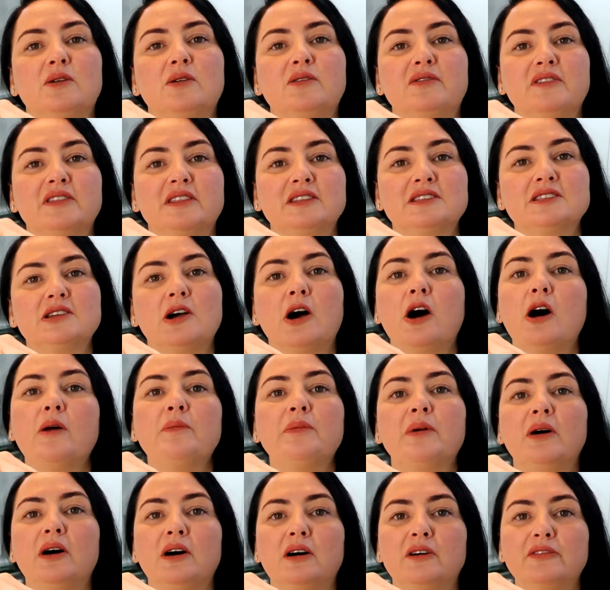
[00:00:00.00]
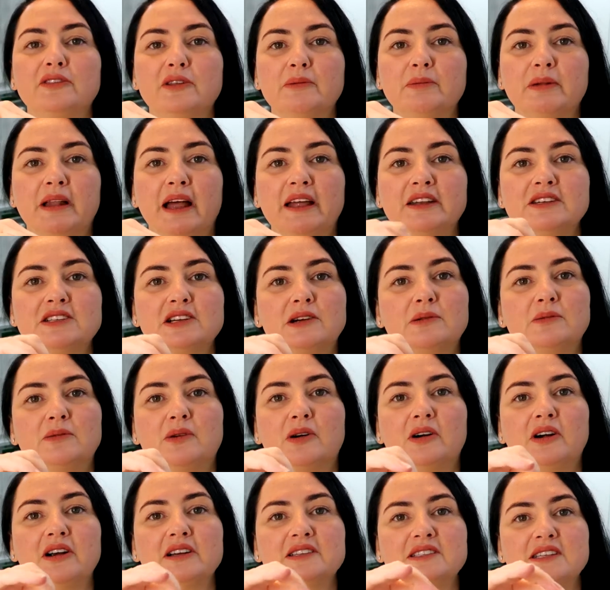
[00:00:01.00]
over the top of the plantar
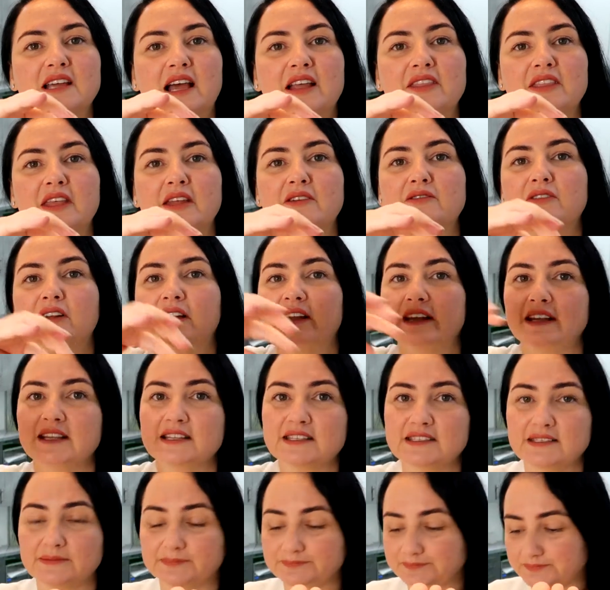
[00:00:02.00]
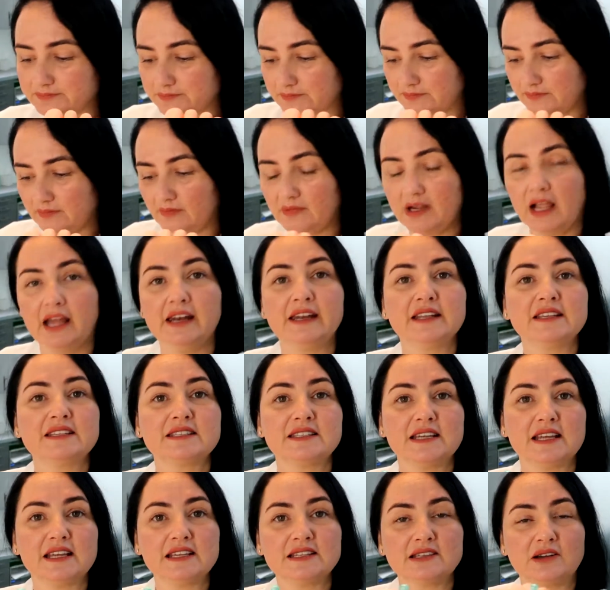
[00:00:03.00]
wart and then release, and it
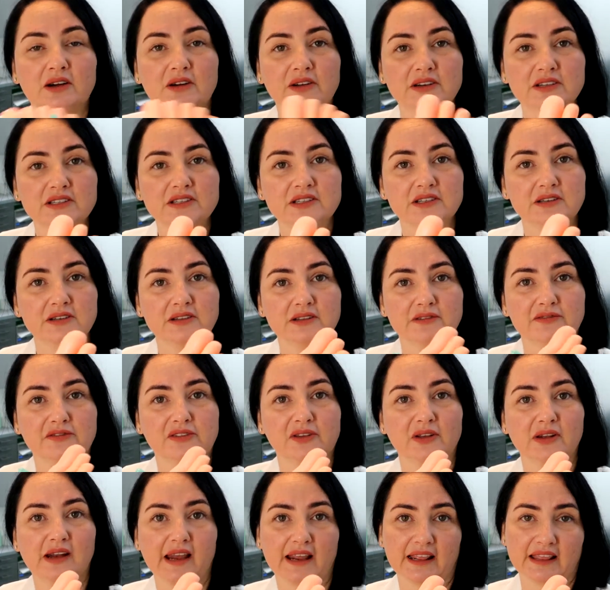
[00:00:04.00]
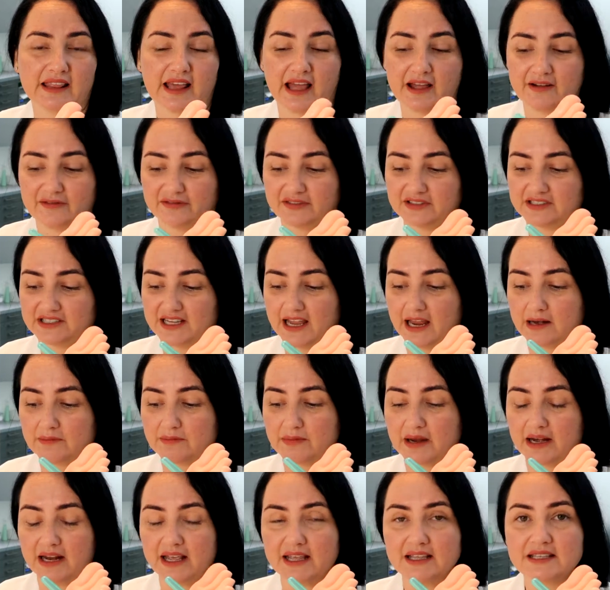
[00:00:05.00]
stays onto the foot like that for 10
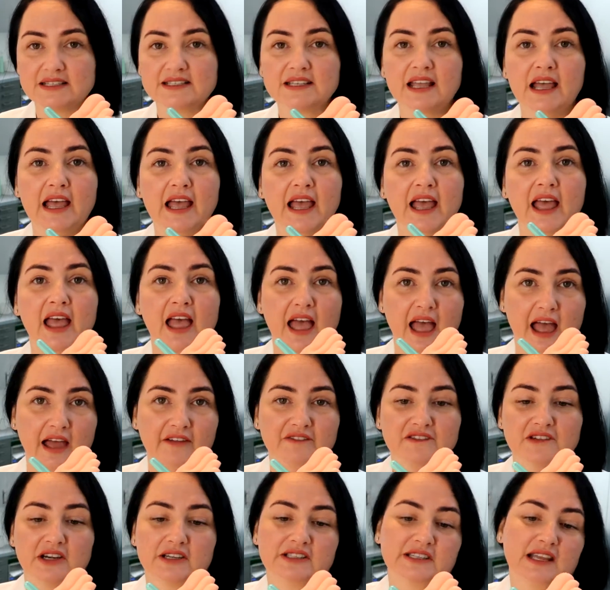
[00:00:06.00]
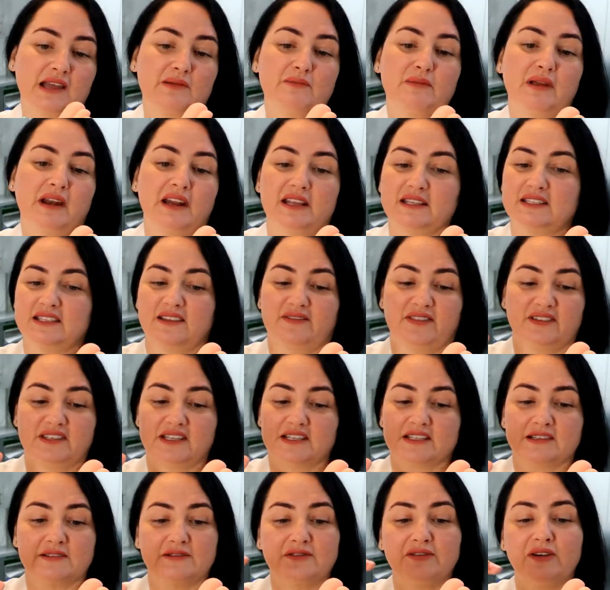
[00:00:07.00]
minutes. After 10 minutes, if it
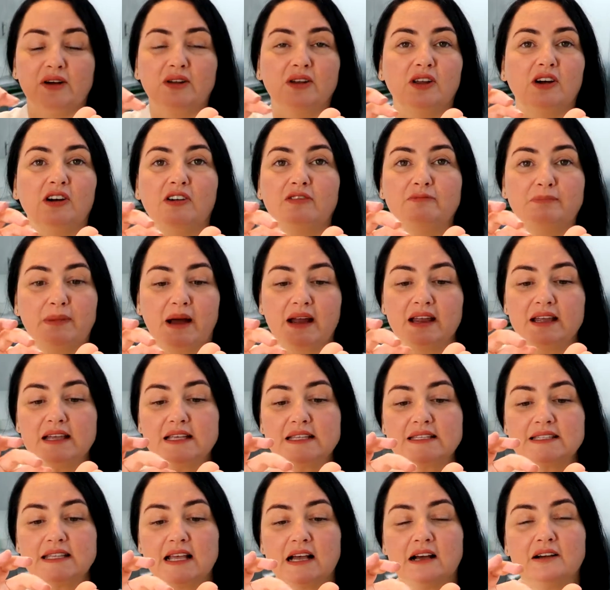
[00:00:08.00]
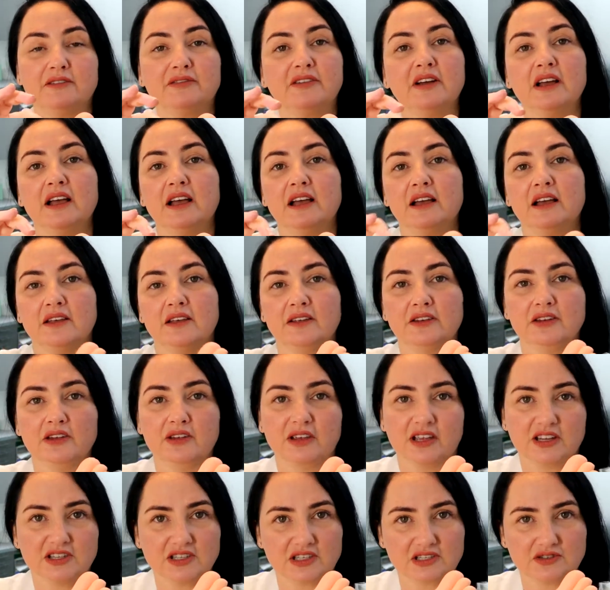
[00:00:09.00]
doesn't fall off by itself,
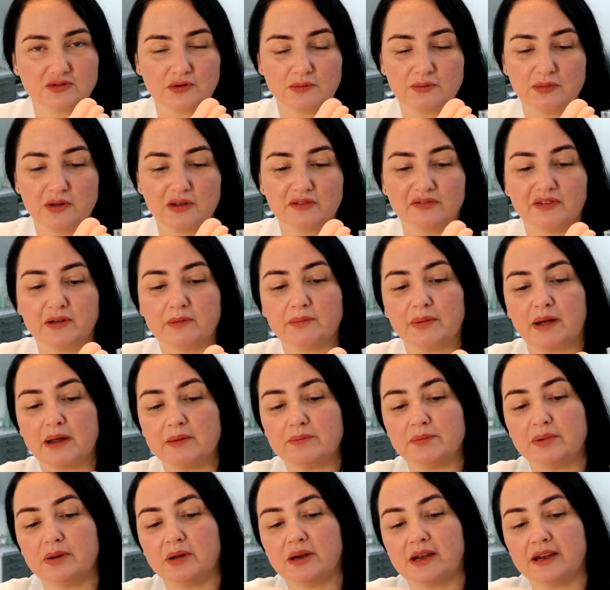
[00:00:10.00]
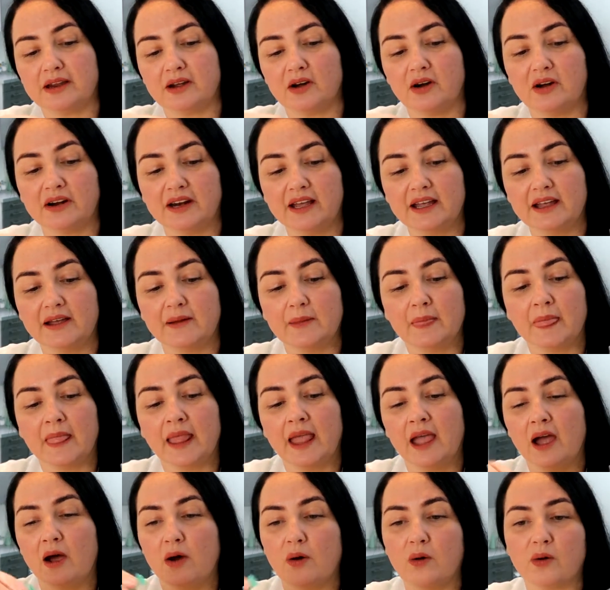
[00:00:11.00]
you can just remove it by pulling on it,
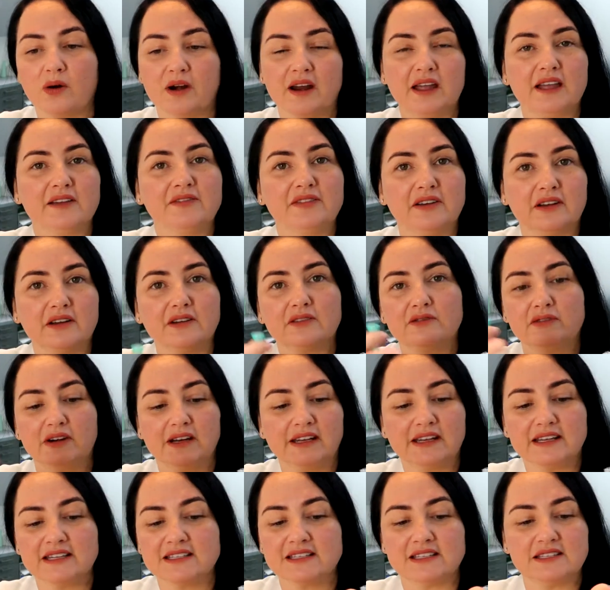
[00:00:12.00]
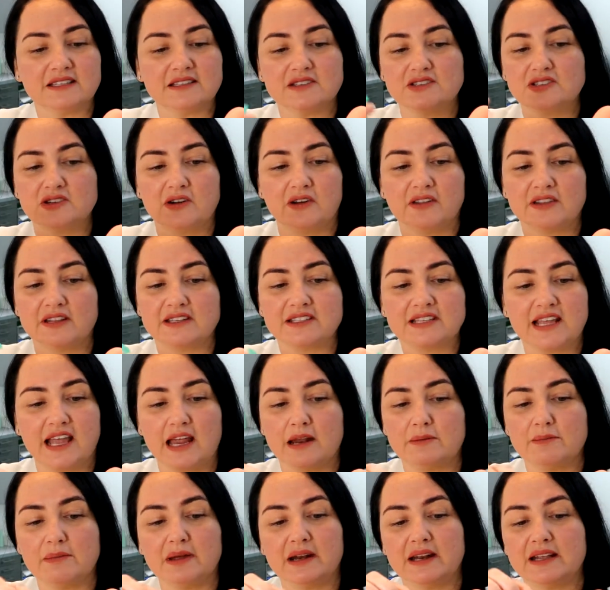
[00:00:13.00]
or if it releases during the
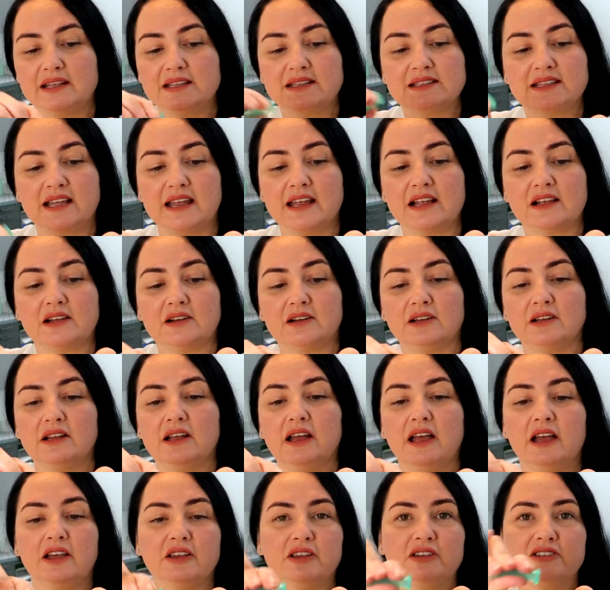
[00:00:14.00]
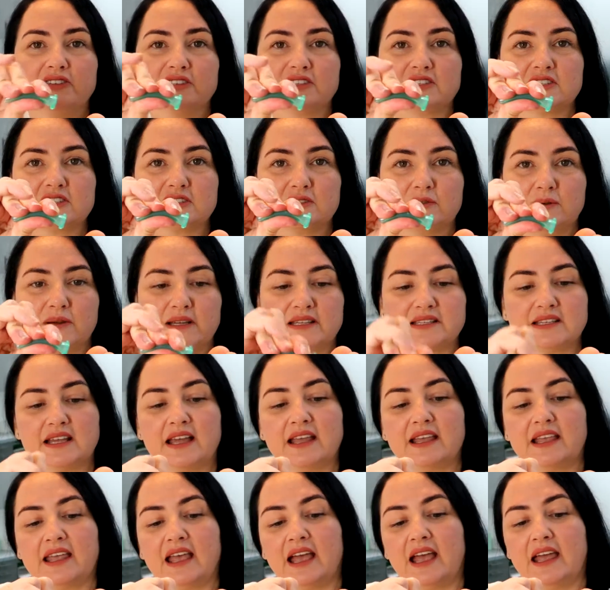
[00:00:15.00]
10-minute cycle, you just squeeze it
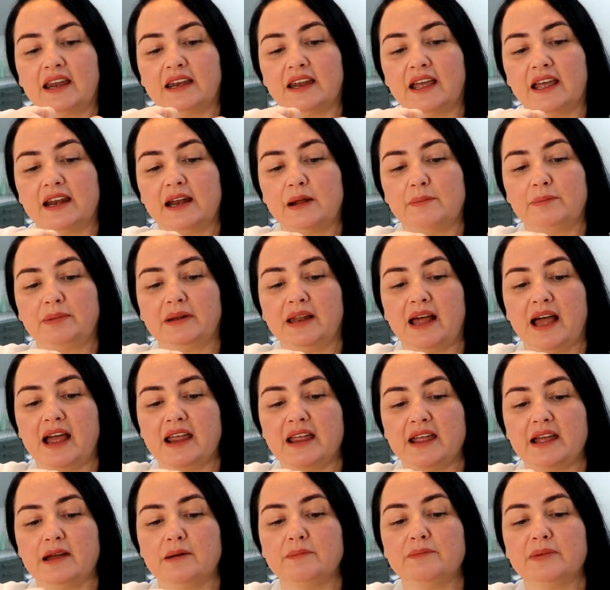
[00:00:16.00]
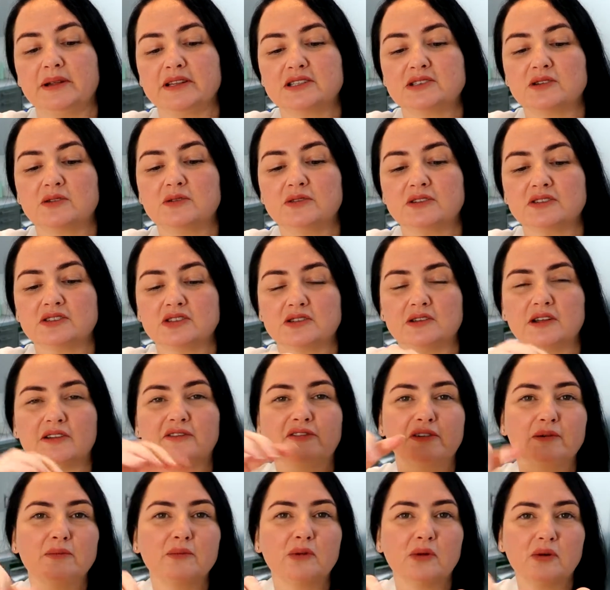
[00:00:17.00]
again and apply it, but don't do
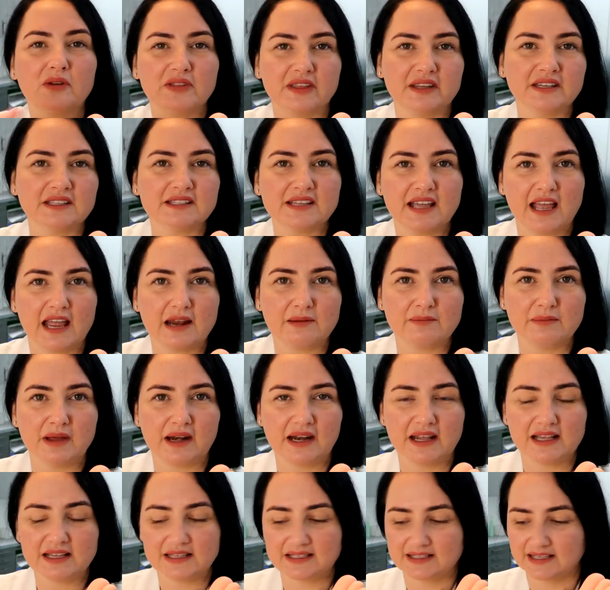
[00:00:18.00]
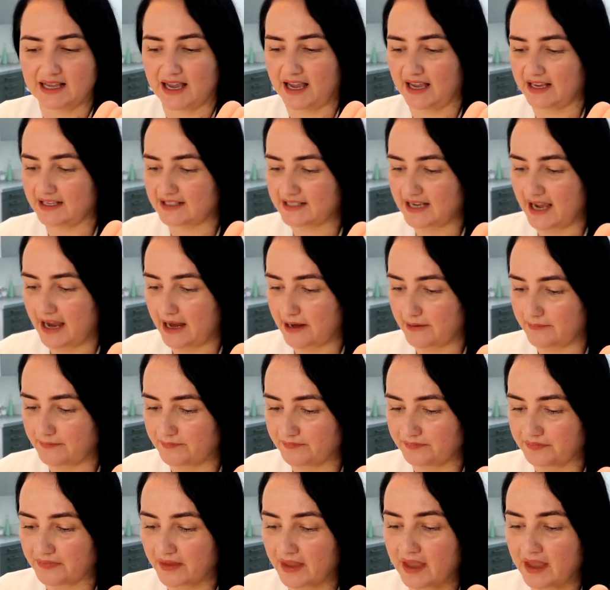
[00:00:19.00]
it for more than 10 minutes at a time.